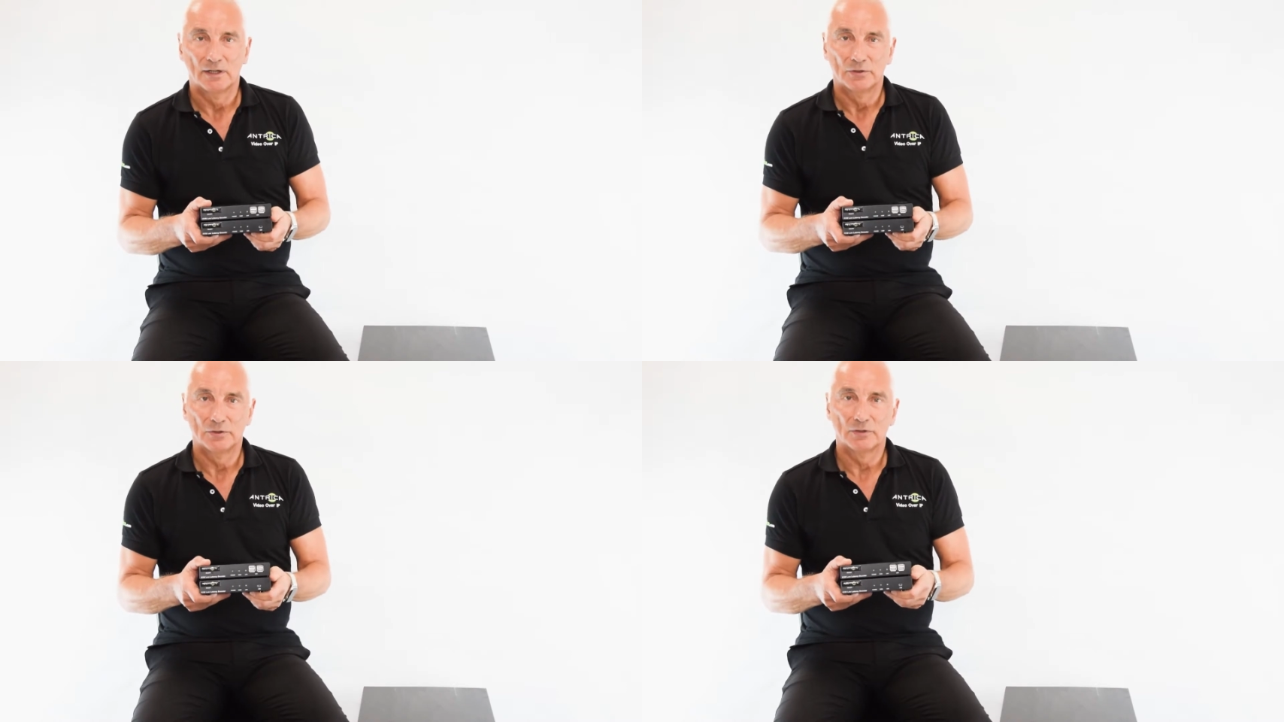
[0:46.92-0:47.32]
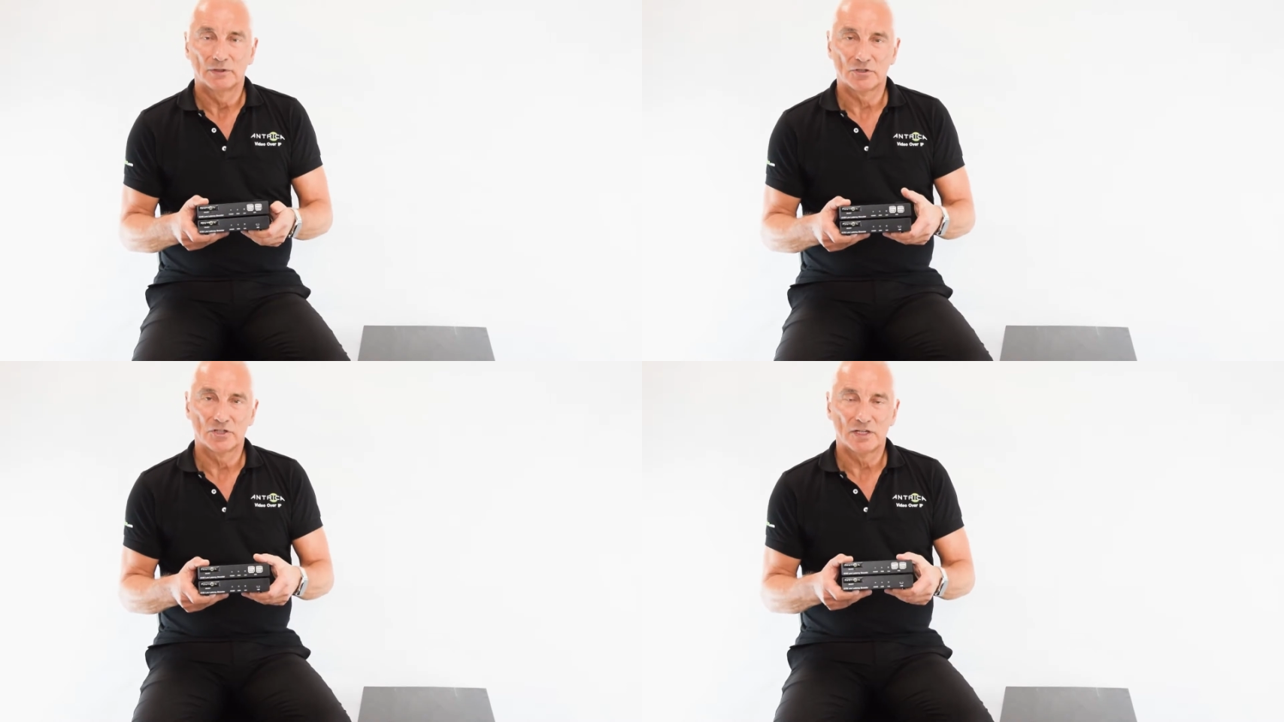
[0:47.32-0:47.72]
you can
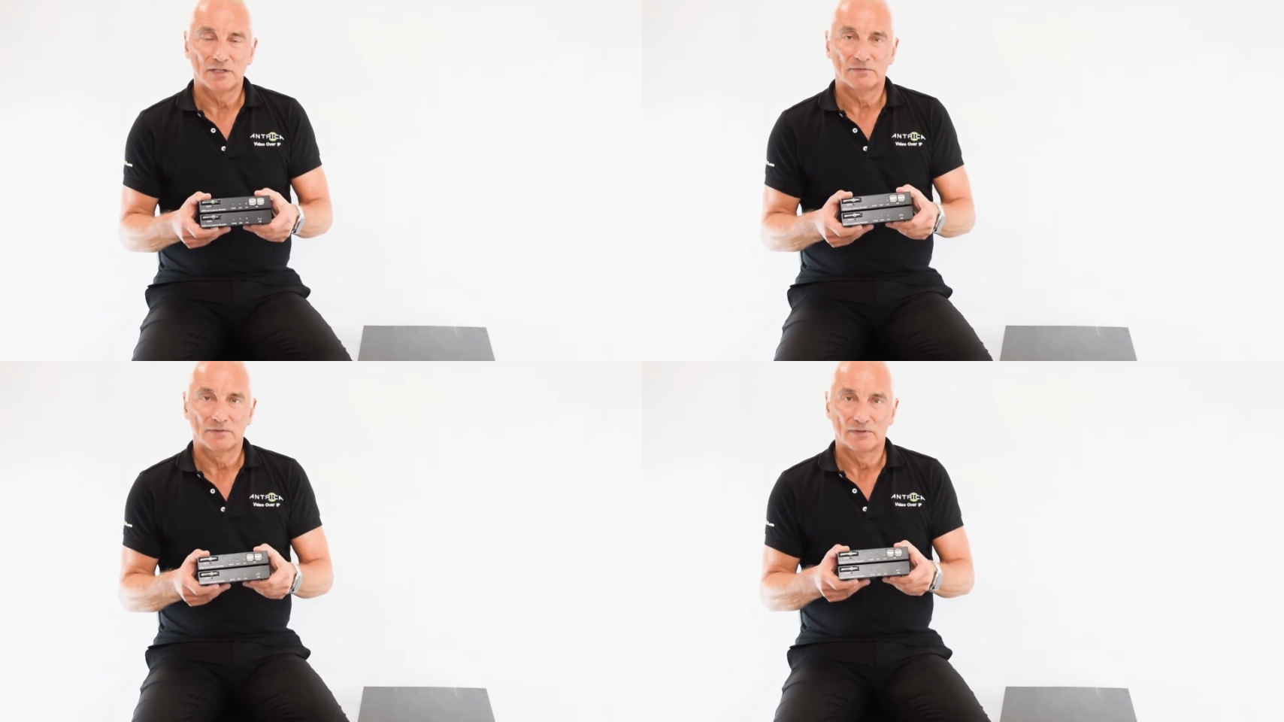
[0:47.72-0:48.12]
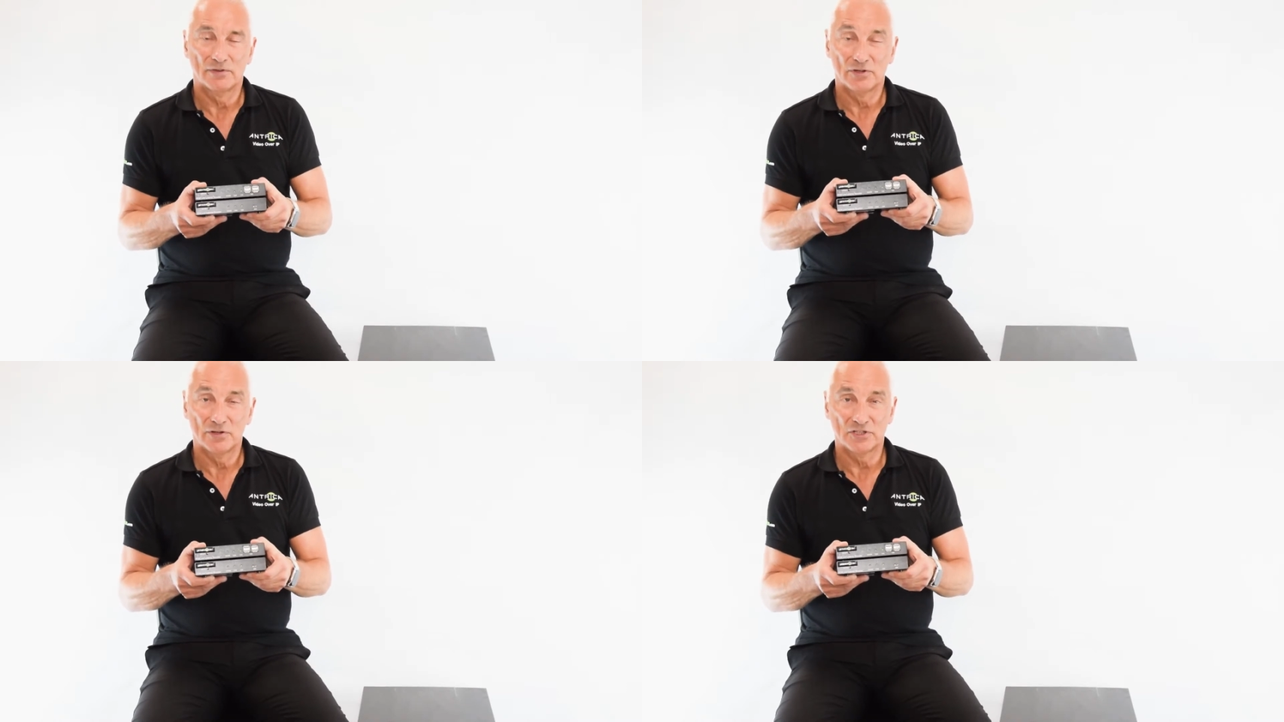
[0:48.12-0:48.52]
achieve
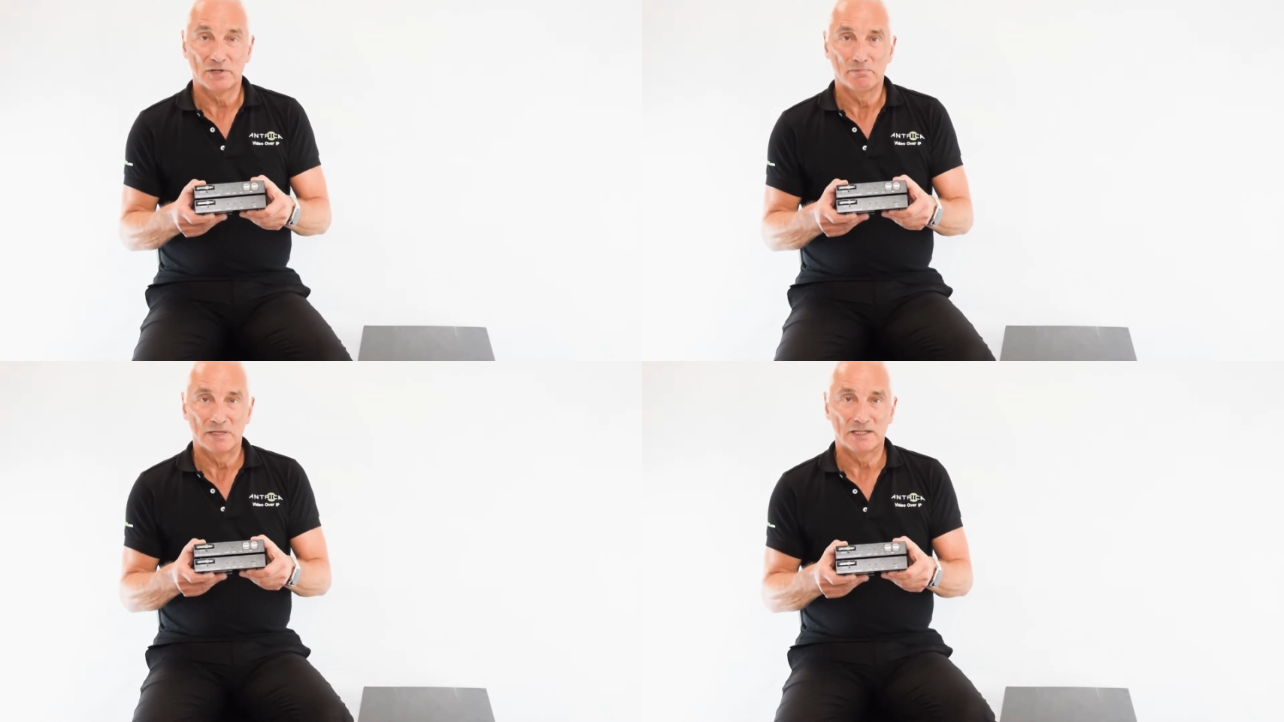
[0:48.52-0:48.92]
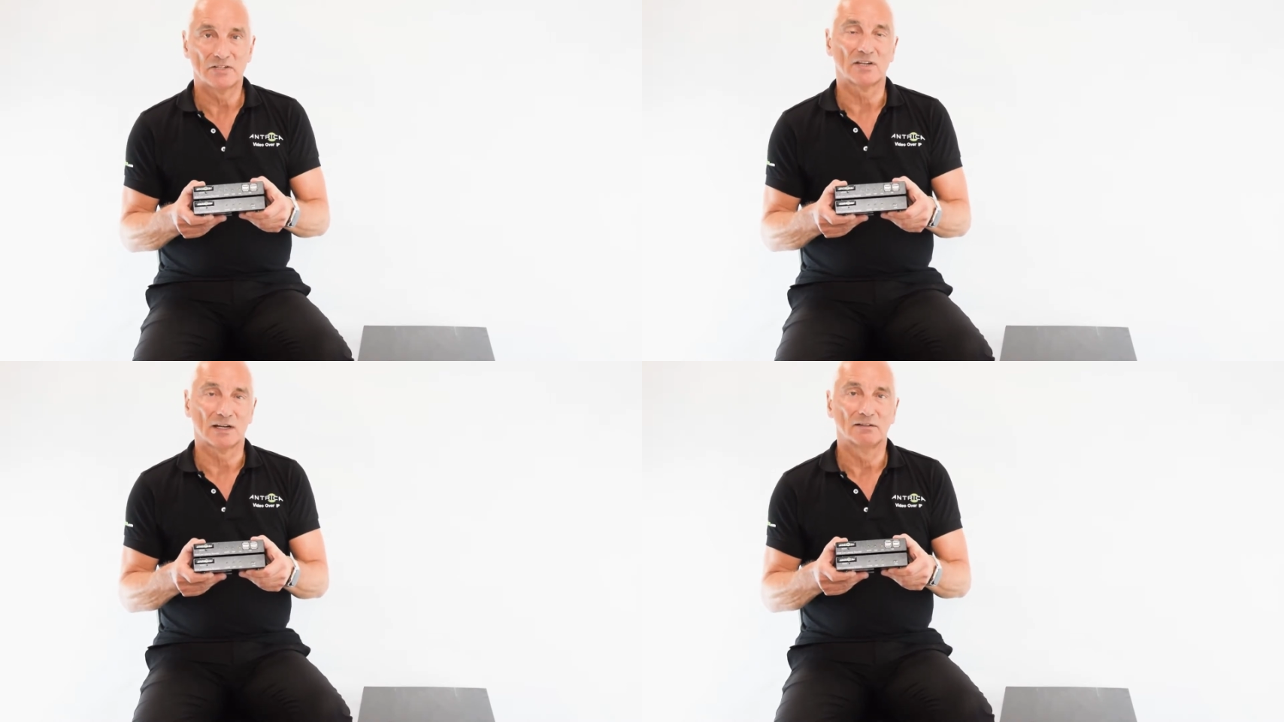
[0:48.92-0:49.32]
30
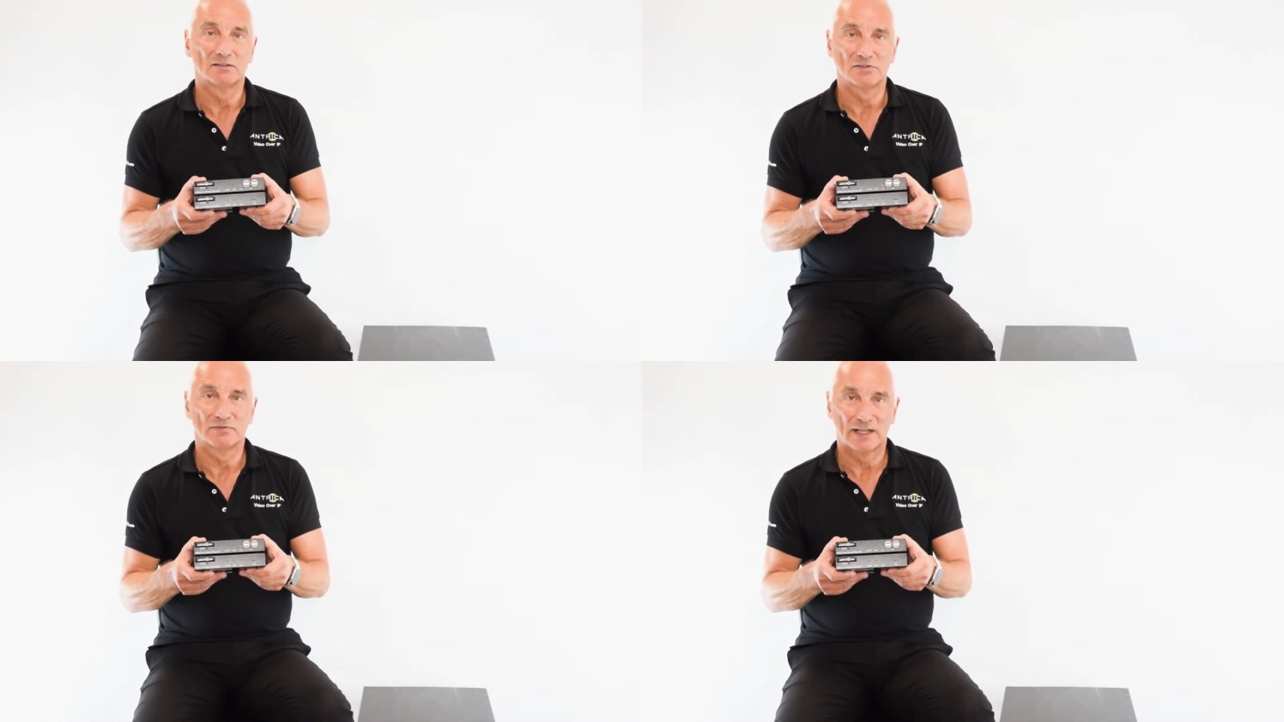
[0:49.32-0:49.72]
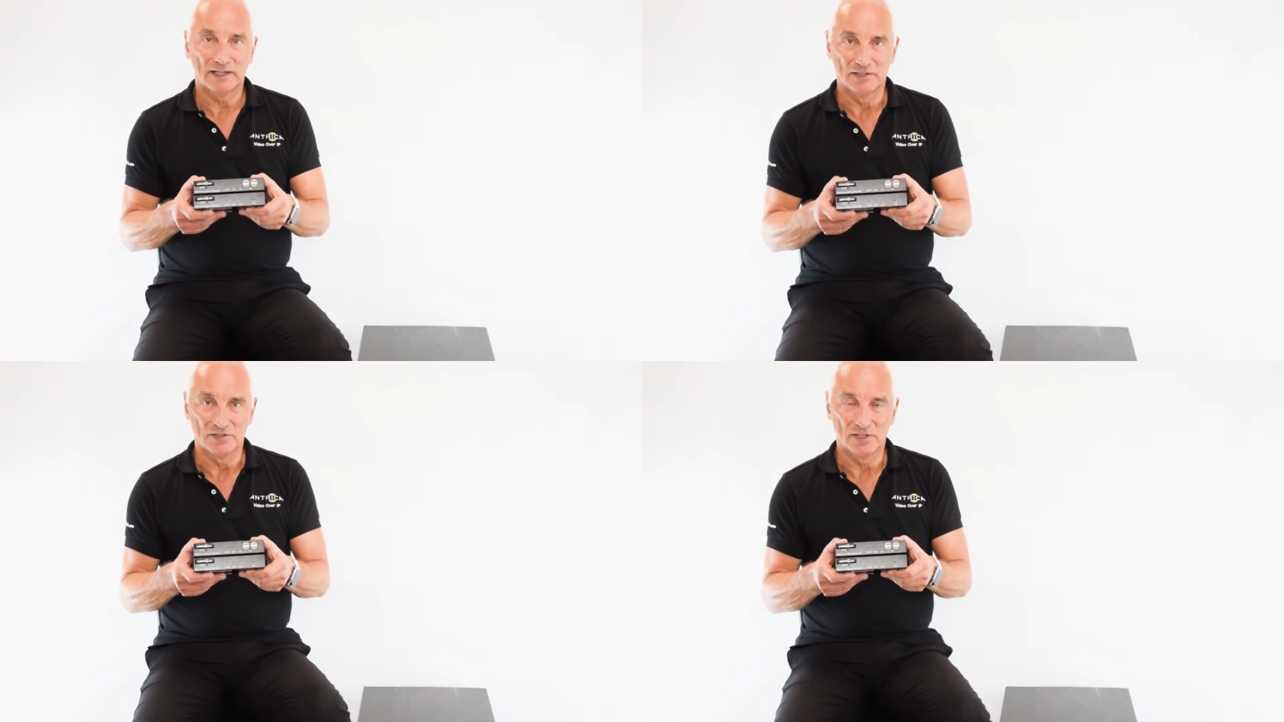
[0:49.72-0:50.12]
milliseconds of
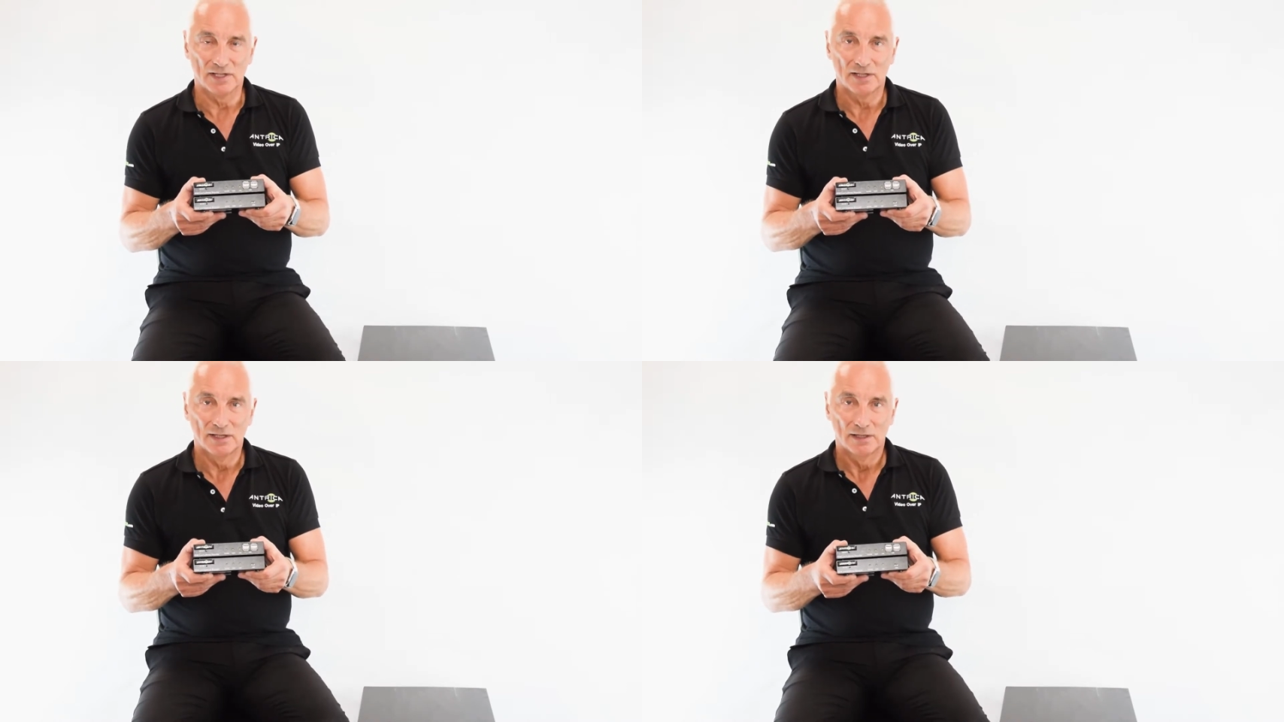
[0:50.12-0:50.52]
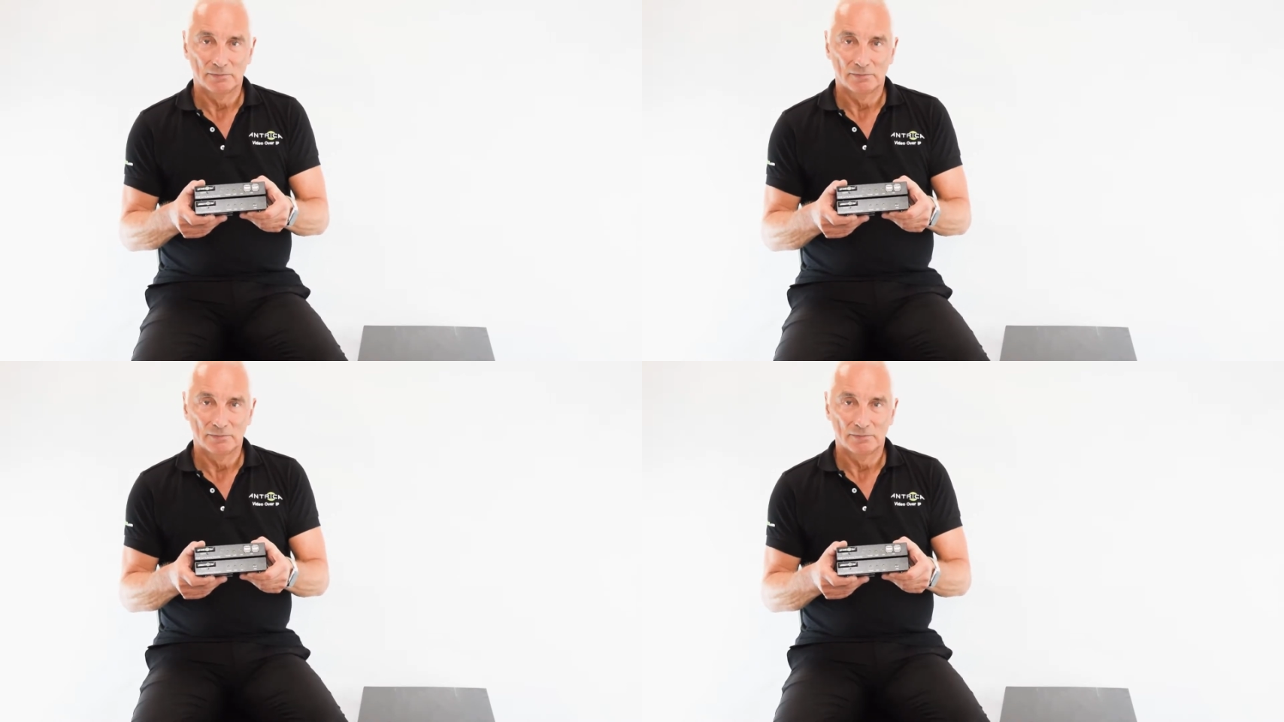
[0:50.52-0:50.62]
latency